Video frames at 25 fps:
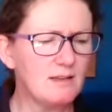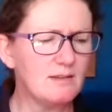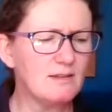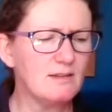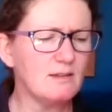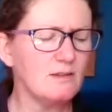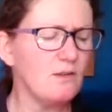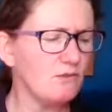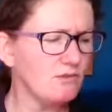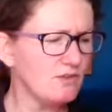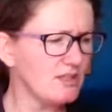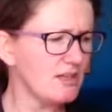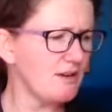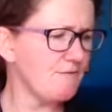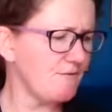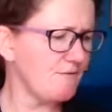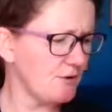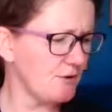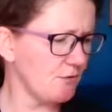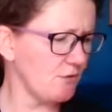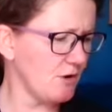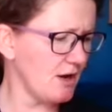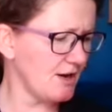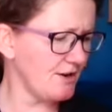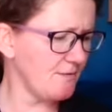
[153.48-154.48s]
not
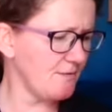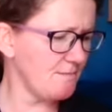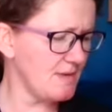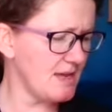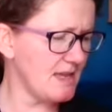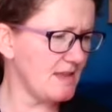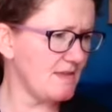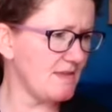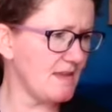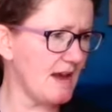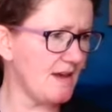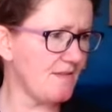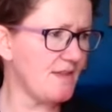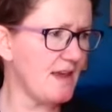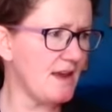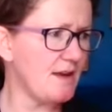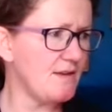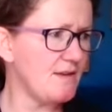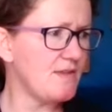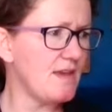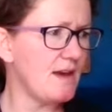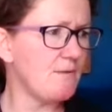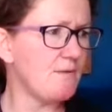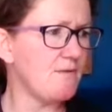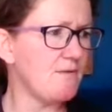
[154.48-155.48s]
difficult, I don't mean that,
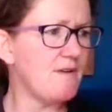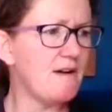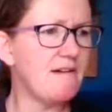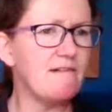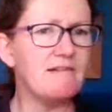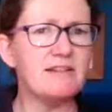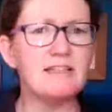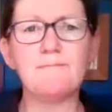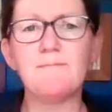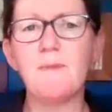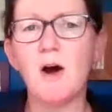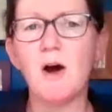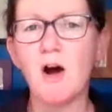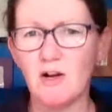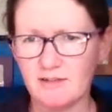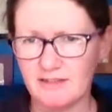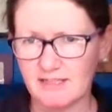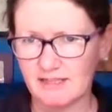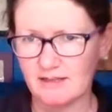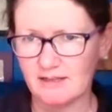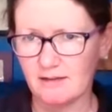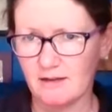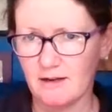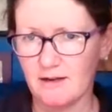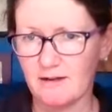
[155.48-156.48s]
they were very
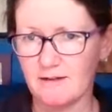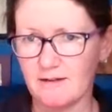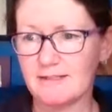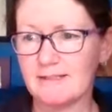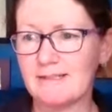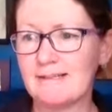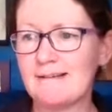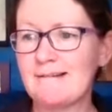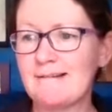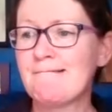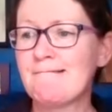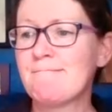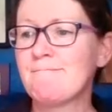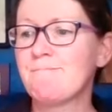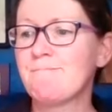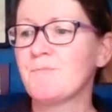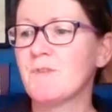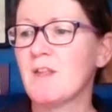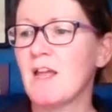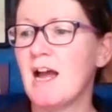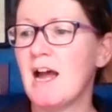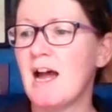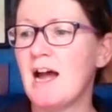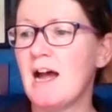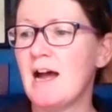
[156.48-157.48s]
demanding class.
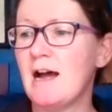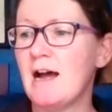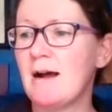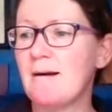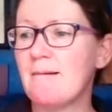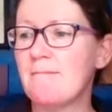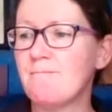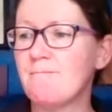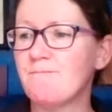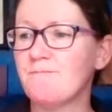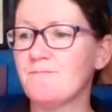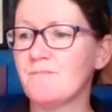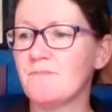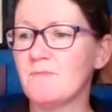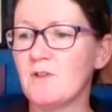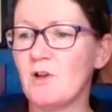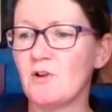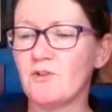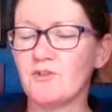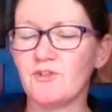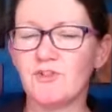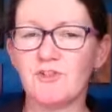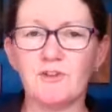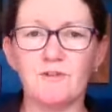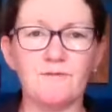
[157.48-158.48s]

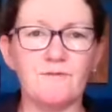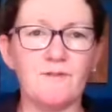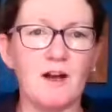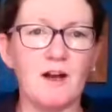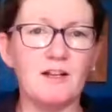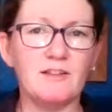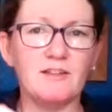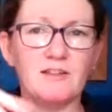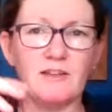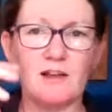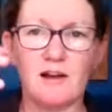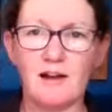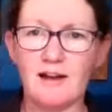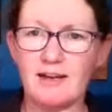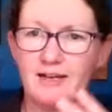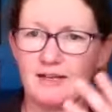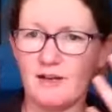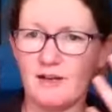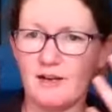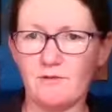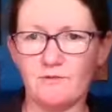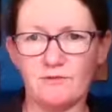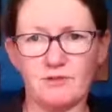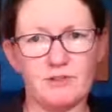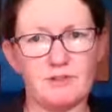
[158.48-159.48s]
Lots of
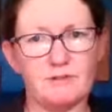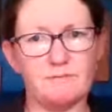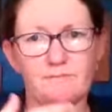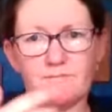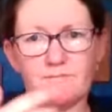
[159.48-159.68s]
undiagnosed